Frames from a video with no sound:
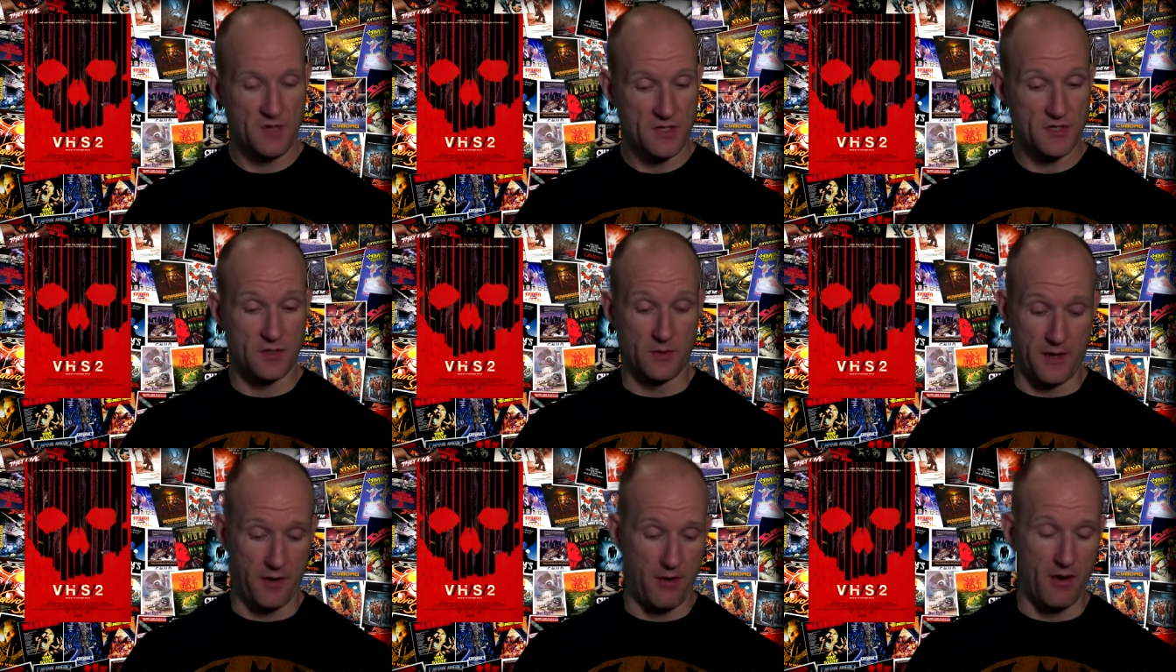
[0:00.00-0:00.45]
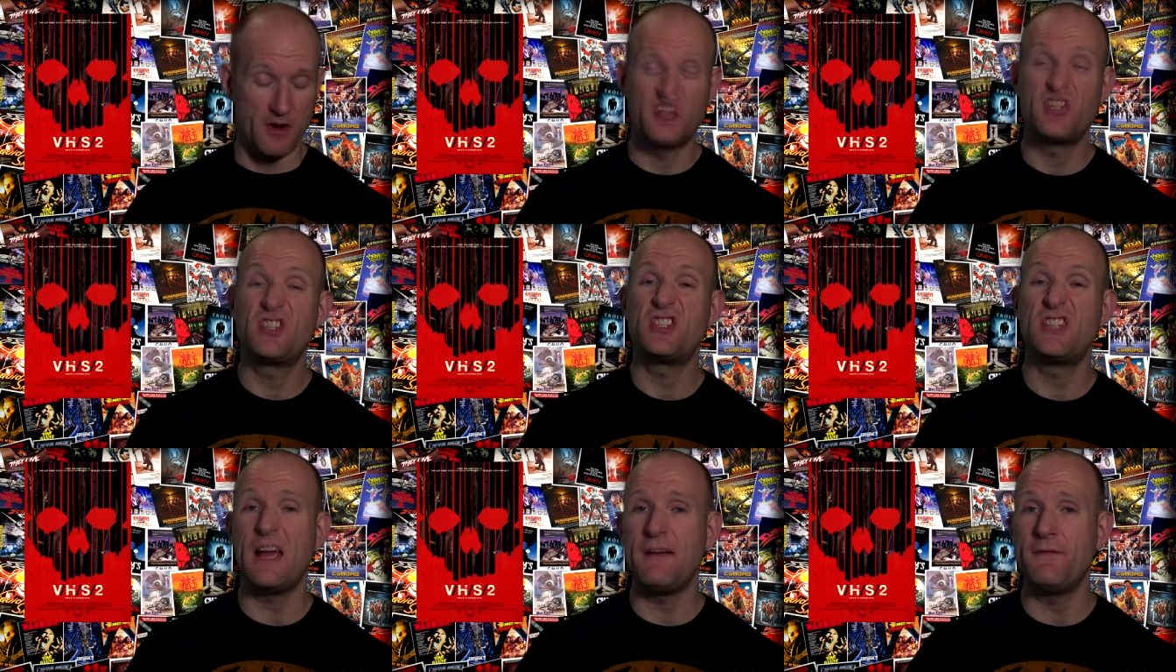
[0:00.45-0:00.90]
So there are
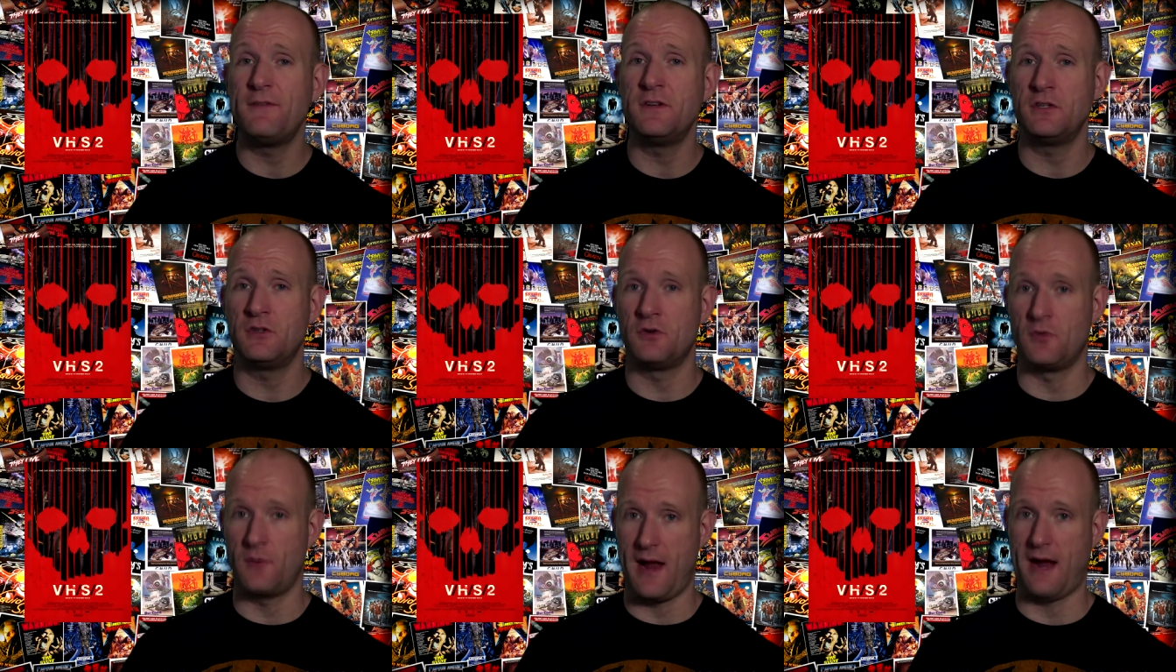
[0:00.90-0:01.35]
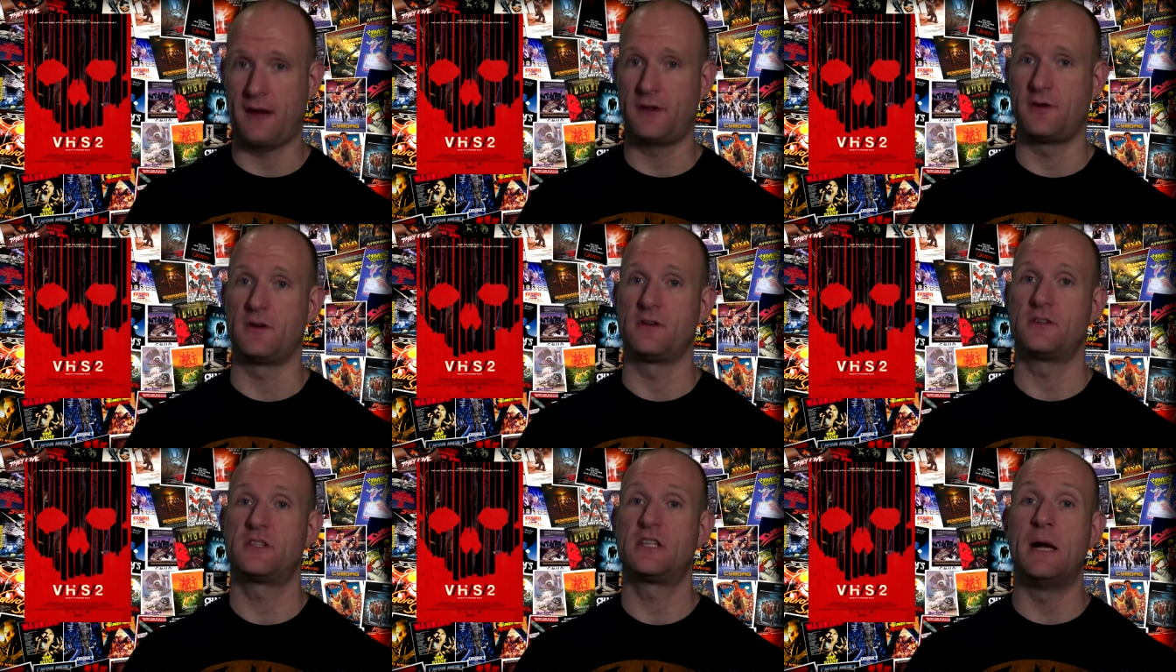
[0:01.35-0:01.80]
7
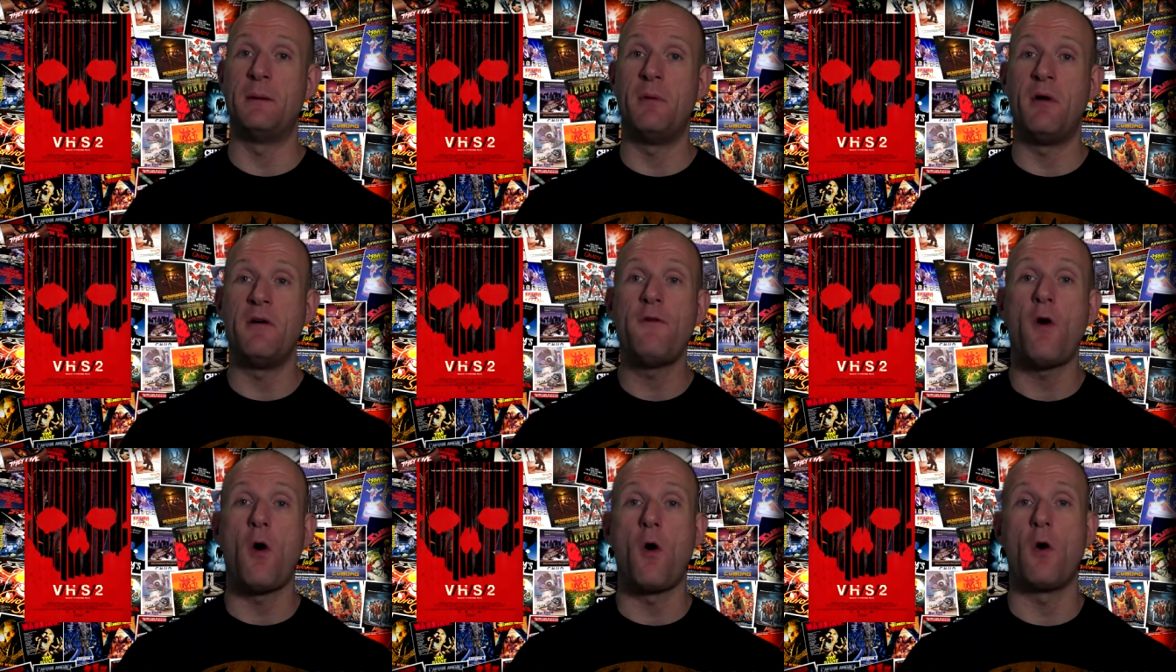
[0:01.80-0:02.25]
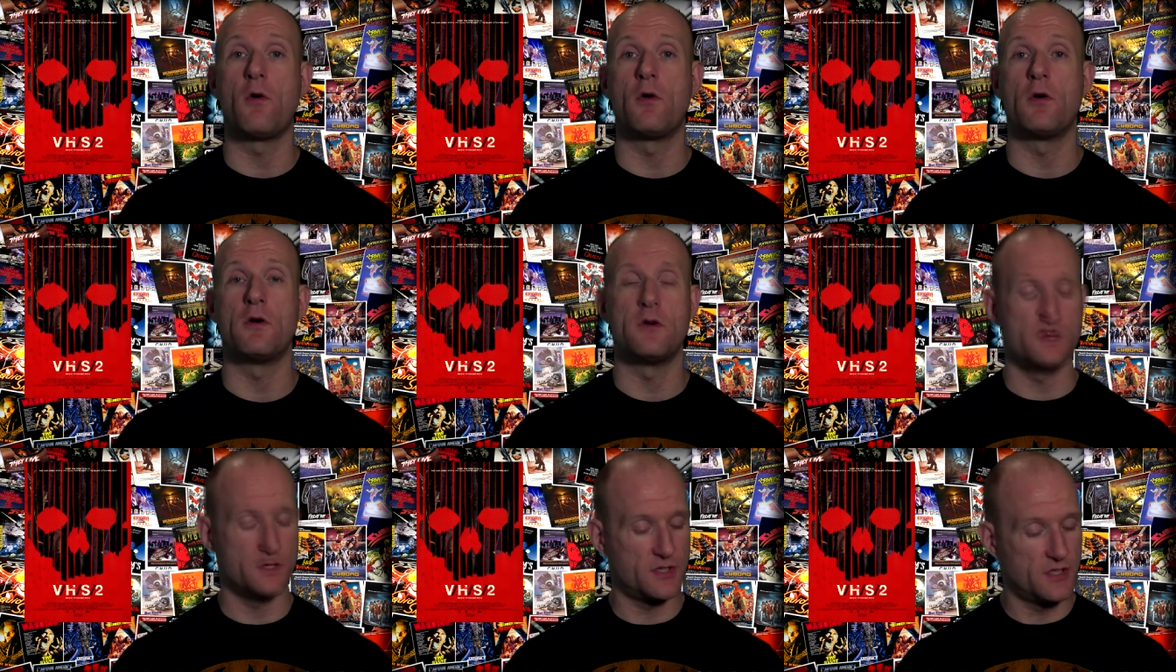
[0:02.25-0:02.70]
directors, some of
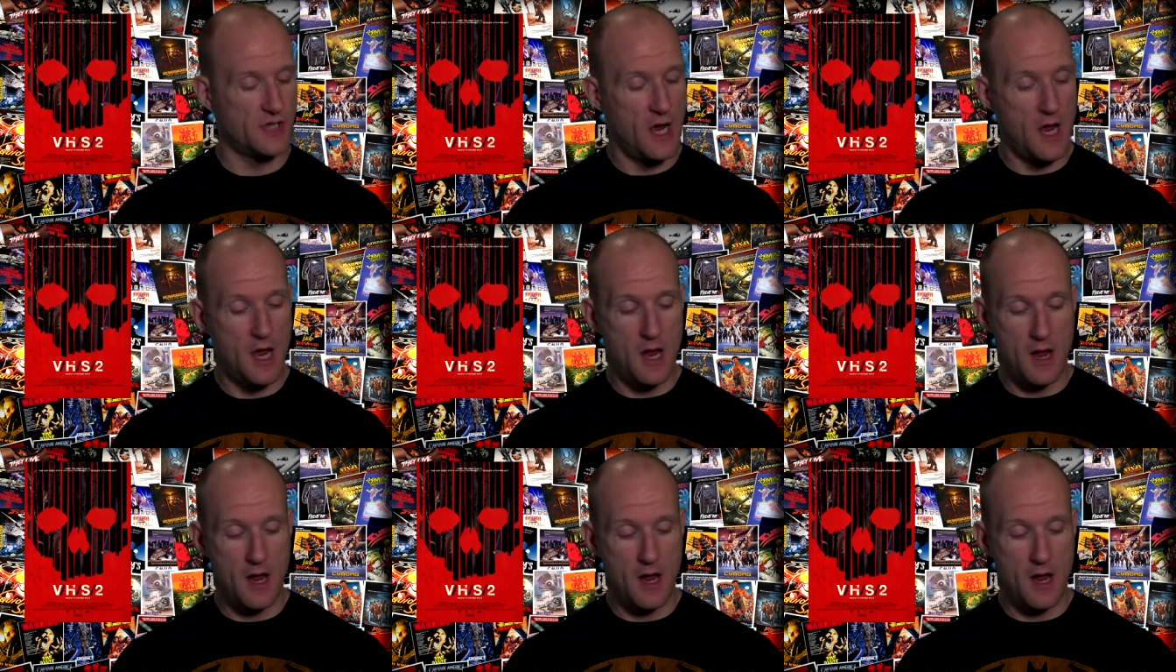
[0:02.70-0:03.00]
horror's